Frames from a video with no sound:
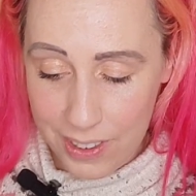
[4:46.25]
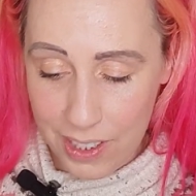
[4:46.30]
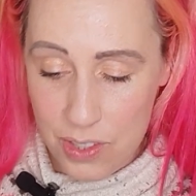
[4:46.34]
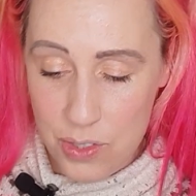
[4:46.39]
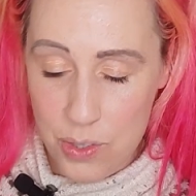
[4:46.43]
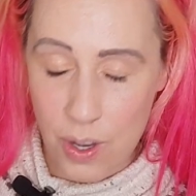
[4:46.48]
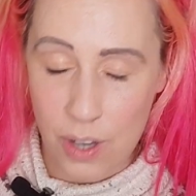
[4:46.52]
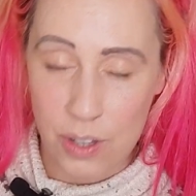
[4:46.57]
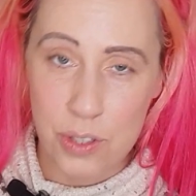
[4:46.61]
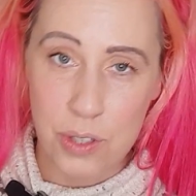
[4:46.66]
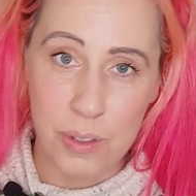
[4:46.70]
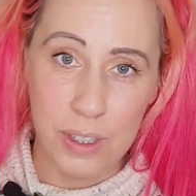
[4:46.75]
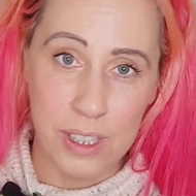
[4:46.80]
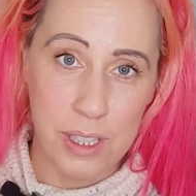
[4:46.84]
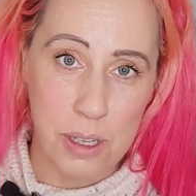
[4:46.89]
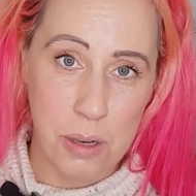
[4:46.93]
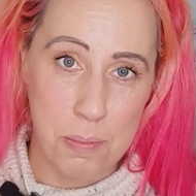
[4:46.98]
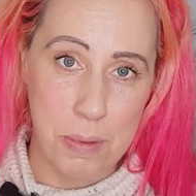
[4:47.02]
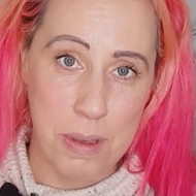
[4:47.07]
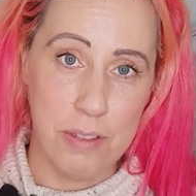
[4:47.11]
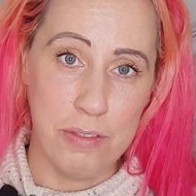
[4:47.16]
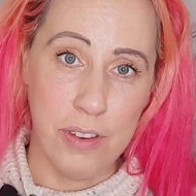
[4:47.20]
so I'll do a
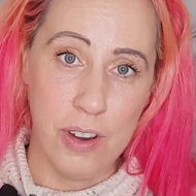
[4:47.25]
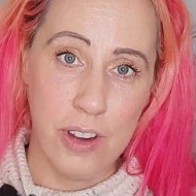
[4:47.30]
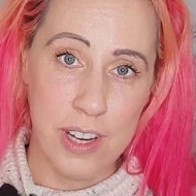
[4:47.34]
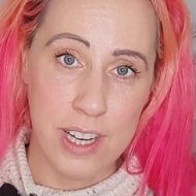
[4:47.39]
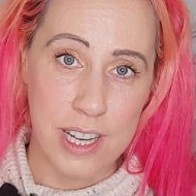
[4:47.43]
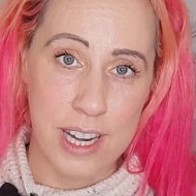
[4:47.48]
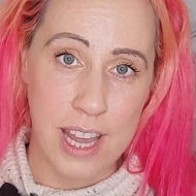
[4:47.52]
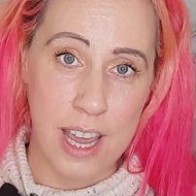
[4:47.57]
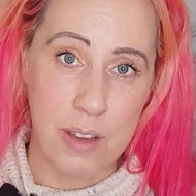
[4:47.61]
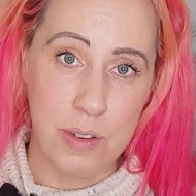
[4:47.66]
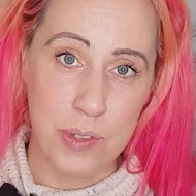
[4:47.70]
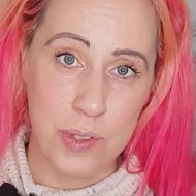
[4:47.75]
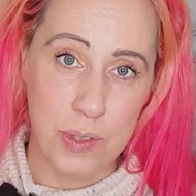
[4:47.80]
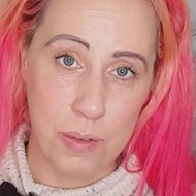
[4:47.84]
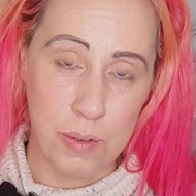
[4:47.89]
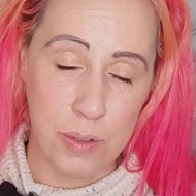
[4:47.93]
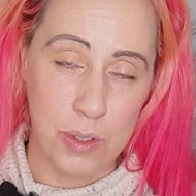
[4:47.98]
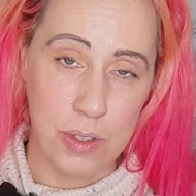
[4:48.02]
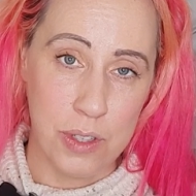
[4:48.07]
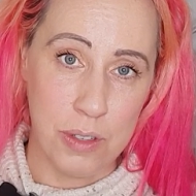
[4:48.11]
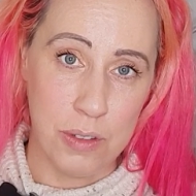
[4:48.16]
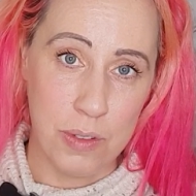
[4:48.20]
little bit for you now so
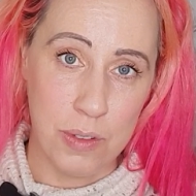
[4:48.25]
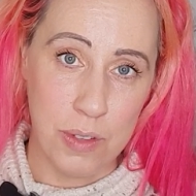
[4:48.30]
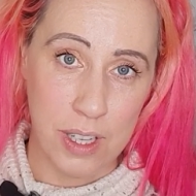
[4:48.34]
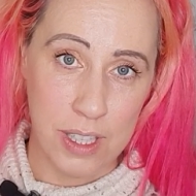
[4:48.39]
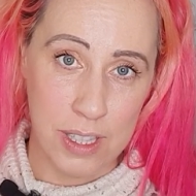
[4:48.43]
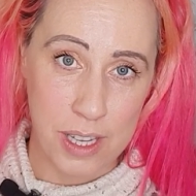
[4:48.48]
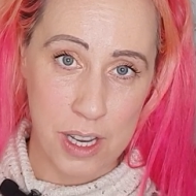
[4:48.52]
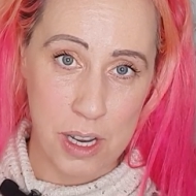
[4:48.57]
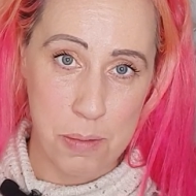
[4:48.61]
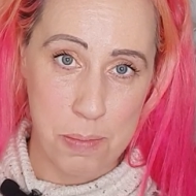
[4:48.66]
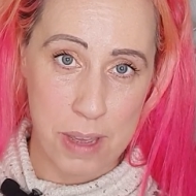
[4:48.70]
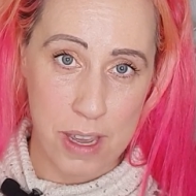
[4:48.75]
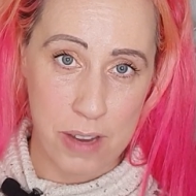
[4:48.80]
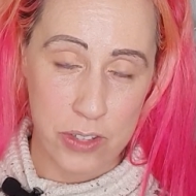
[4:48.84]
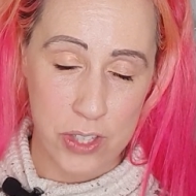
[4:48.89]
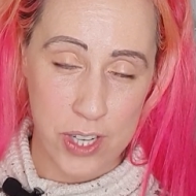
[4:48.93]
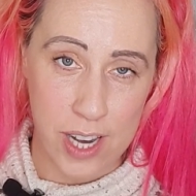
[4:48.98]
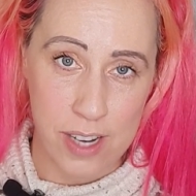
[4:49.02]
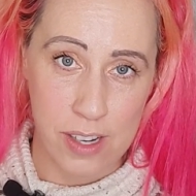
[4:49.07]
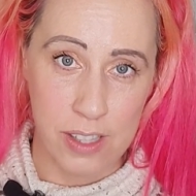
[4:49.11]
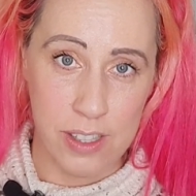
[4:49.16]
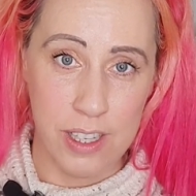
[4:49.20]
we'll do a little bit of
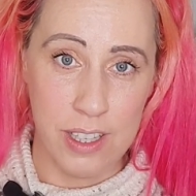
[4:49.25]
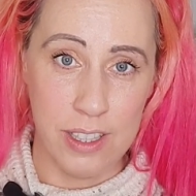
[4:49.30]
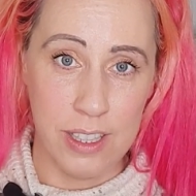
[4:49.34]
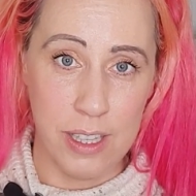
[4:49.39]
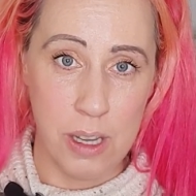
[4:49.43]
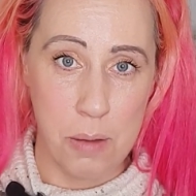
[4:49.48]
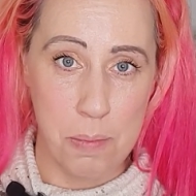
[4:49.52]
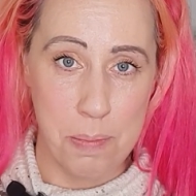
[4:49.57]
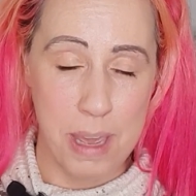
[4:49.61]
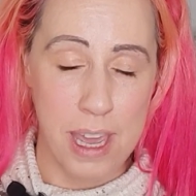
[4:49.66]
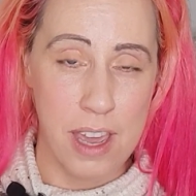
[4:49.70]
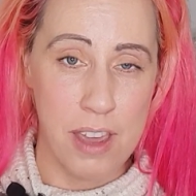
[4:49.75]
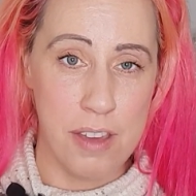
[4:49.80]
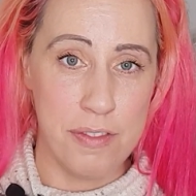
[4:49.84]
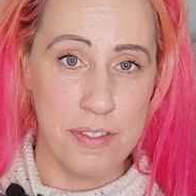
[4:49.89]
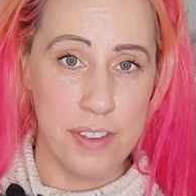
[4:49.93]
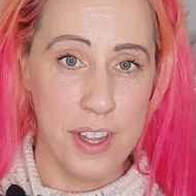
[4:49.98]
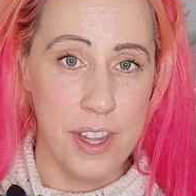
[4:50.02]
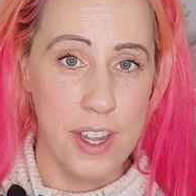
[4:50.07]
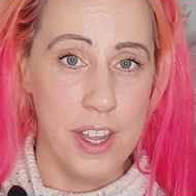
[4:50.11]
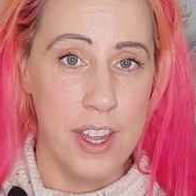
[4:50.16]
channeling a little bit of